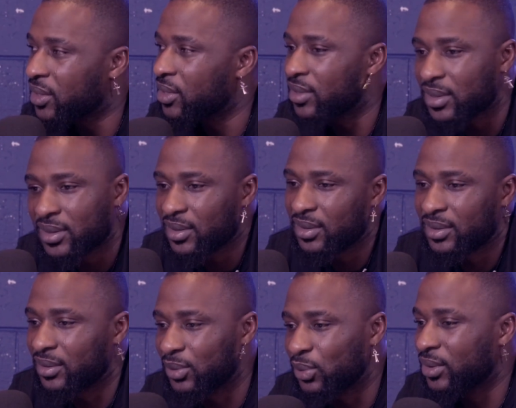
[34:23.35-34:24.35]
girls that
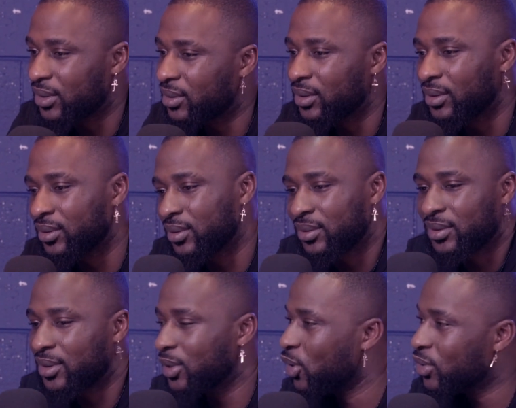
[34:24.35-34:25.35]
still, you know, they still
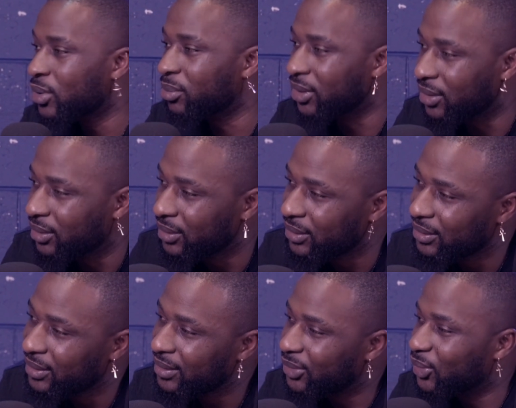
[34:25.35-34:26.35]
got somebody.
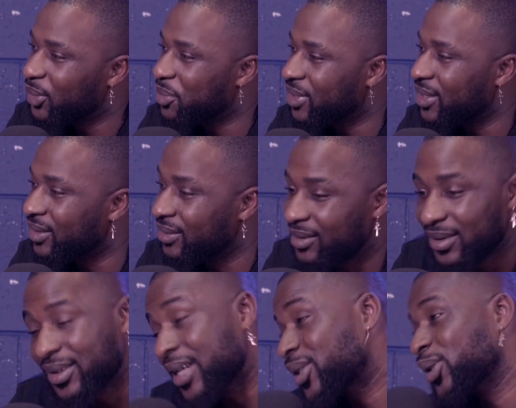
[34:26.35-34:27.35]
Do you know what I'm saying?
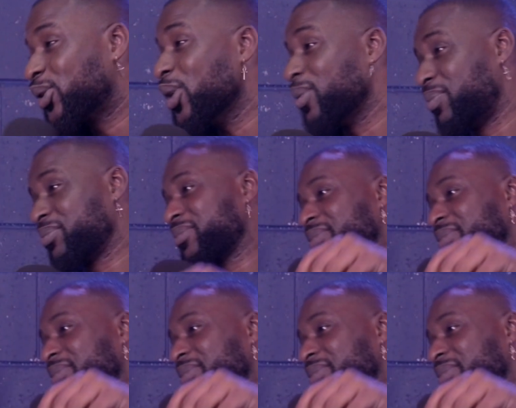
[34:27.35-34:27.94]
That's the job.